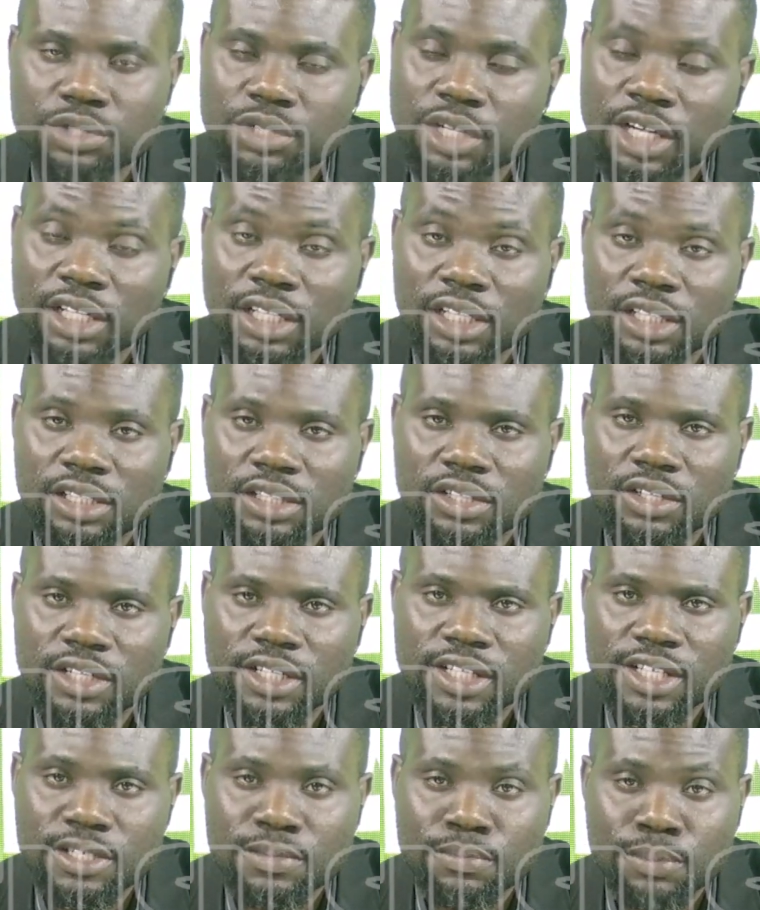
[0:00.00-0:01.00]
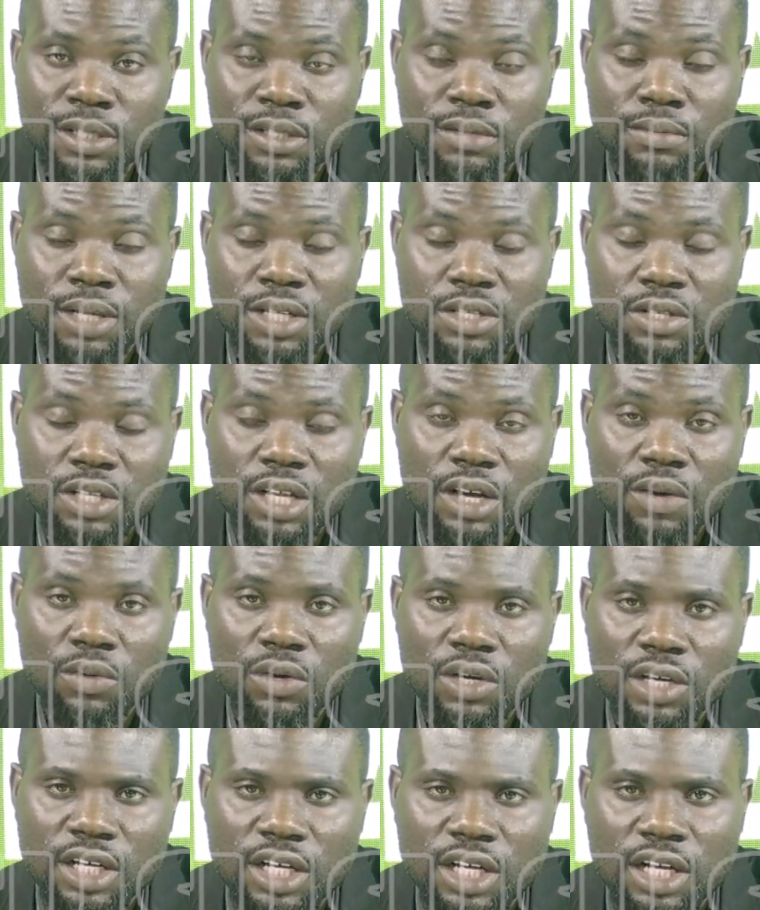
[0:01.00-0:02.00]
Shakhtar Donetsk beating Barcelona
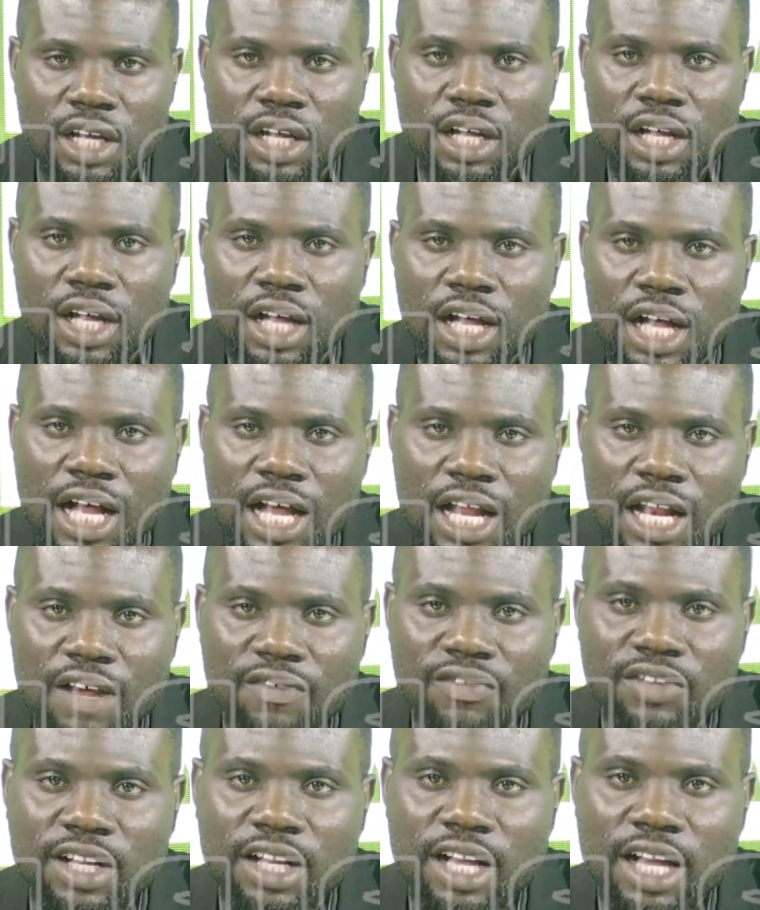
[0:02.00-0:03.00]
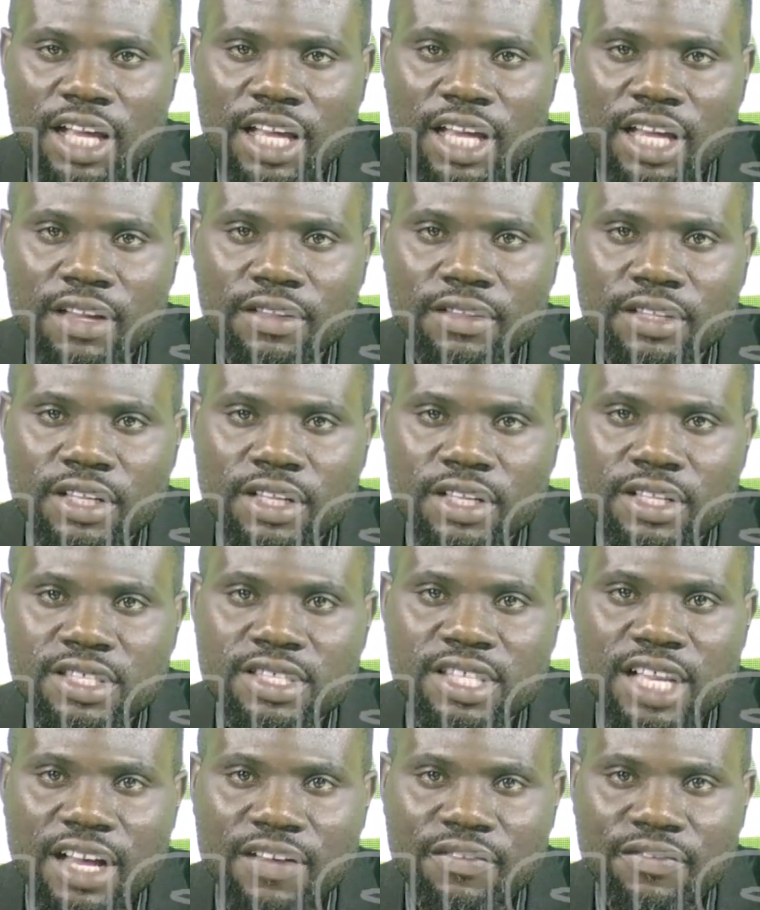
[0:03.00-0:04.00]
1-0. And after that game,
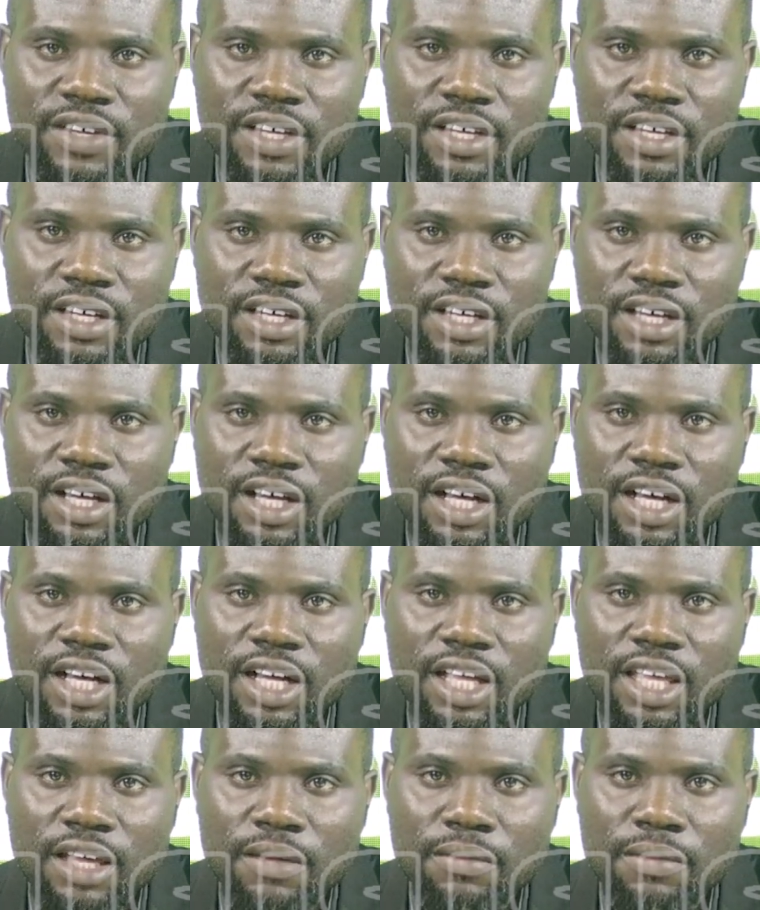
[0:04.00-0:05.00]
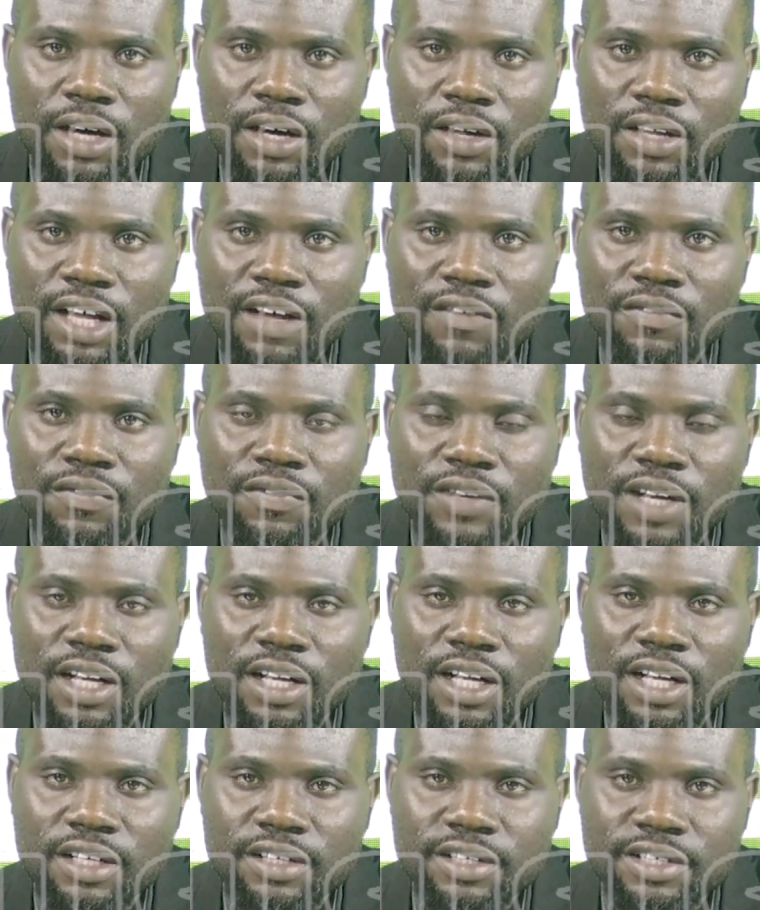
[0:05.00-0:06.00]
Xavi uh, came out and
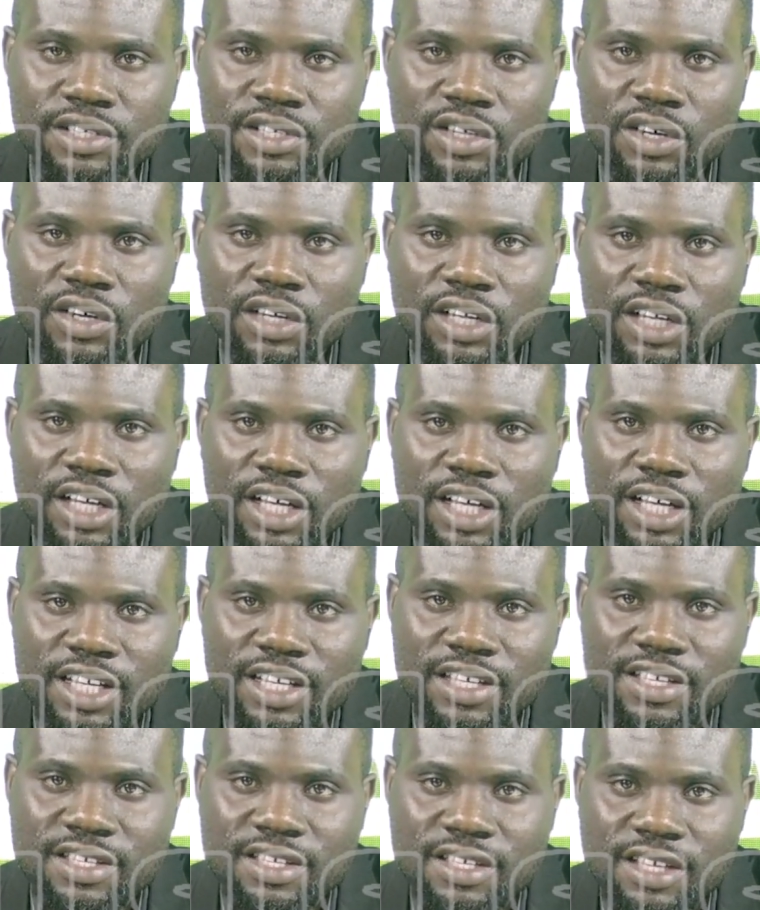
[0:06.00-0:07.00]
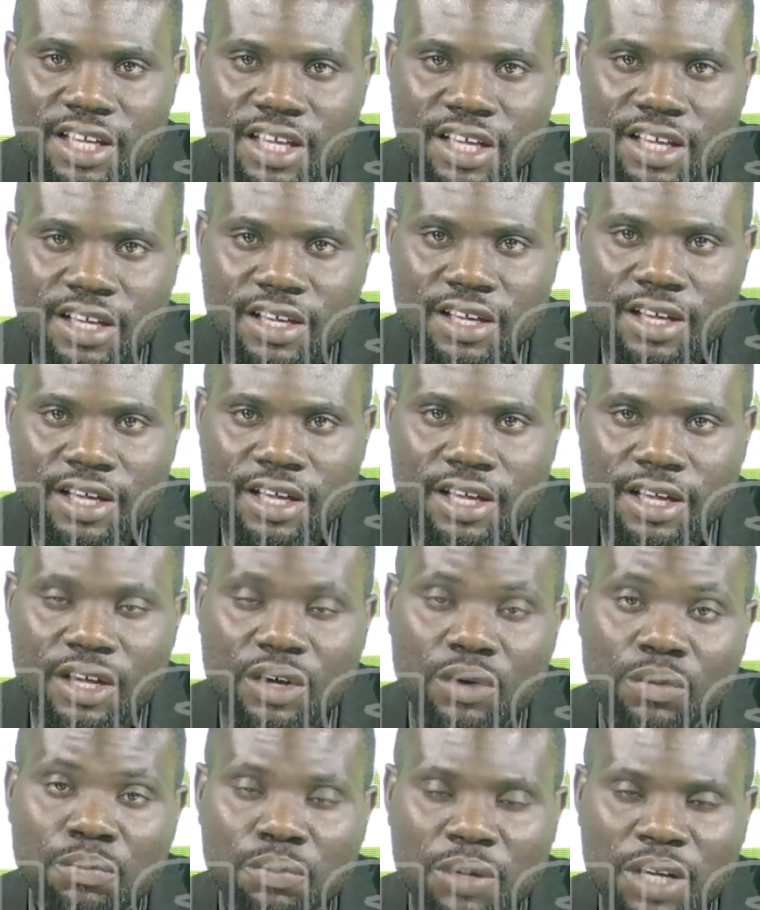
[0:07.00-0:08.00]
frowned at the result. he, he
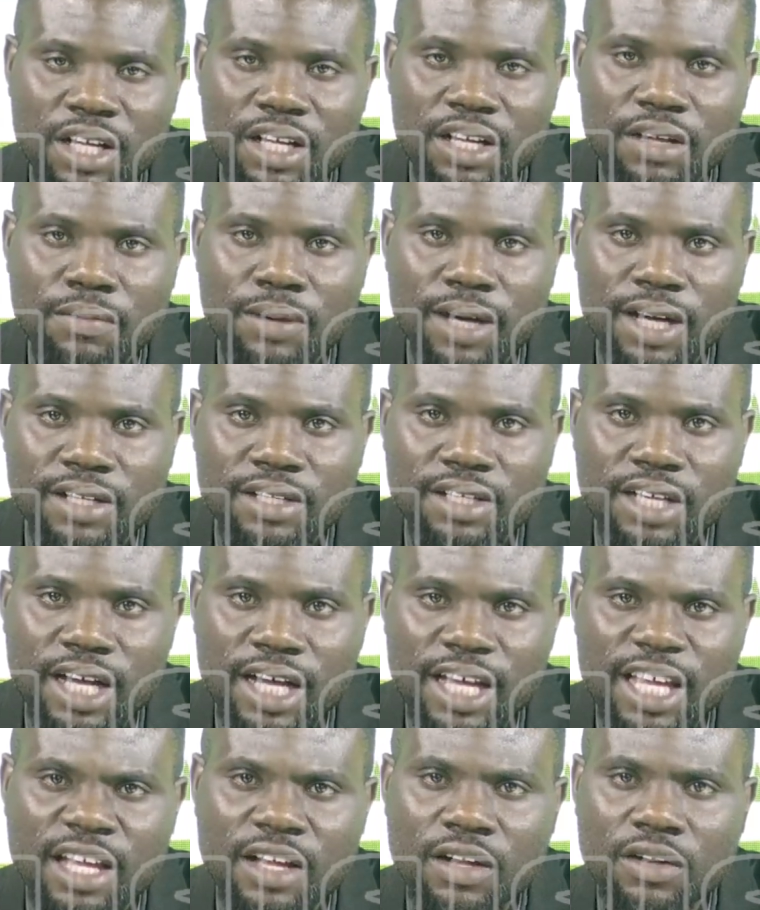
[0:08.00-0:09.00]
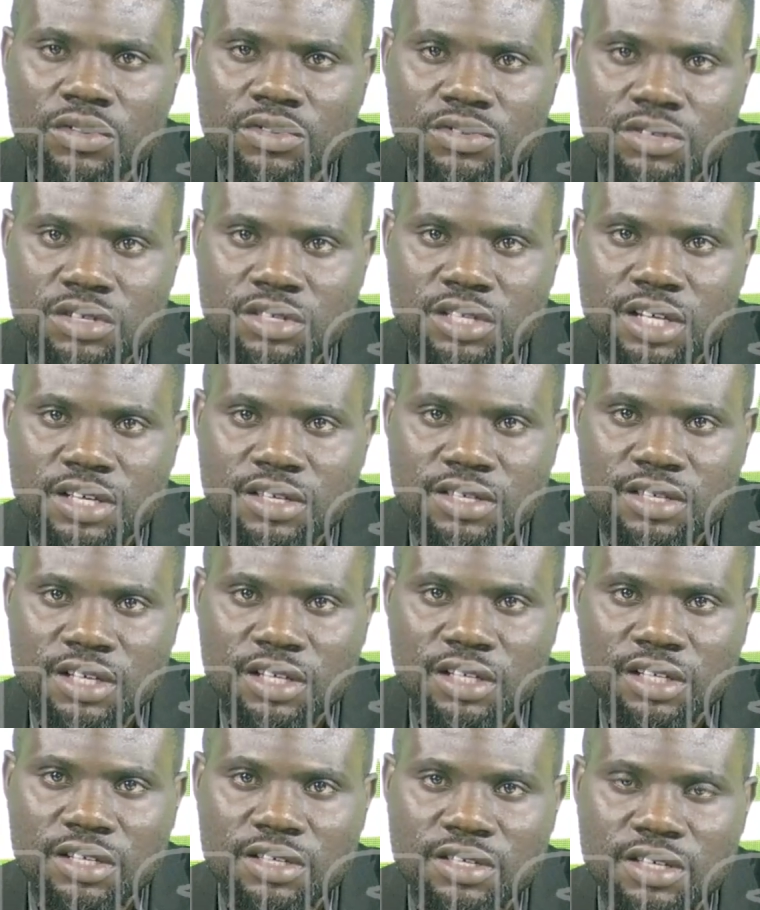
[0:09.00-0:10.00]
complained about their
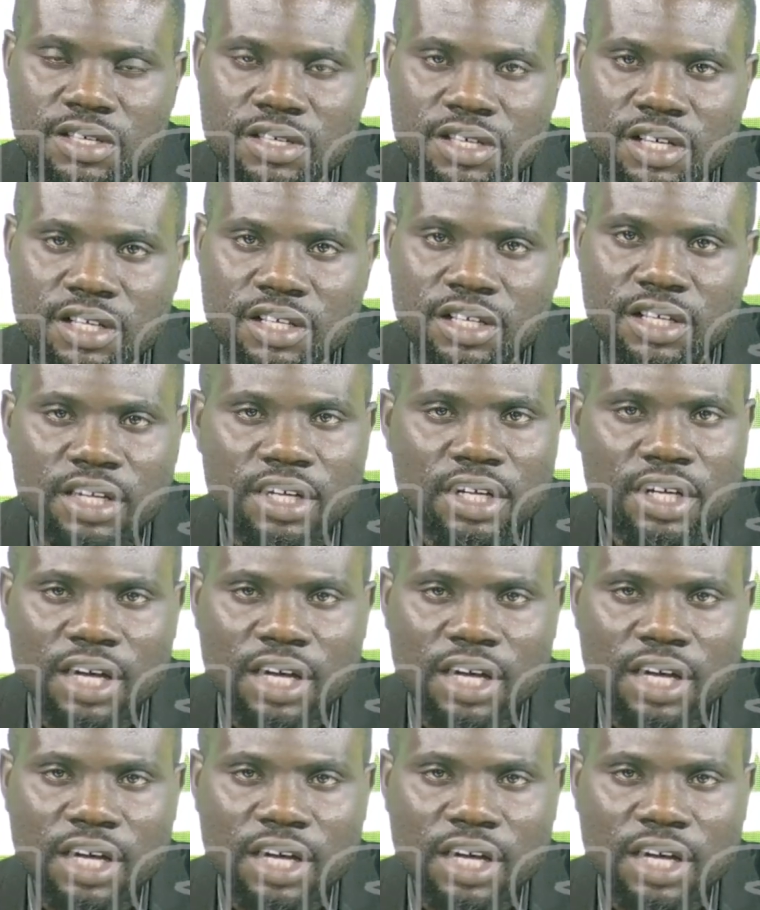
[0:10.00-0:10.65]
inconsistency this season.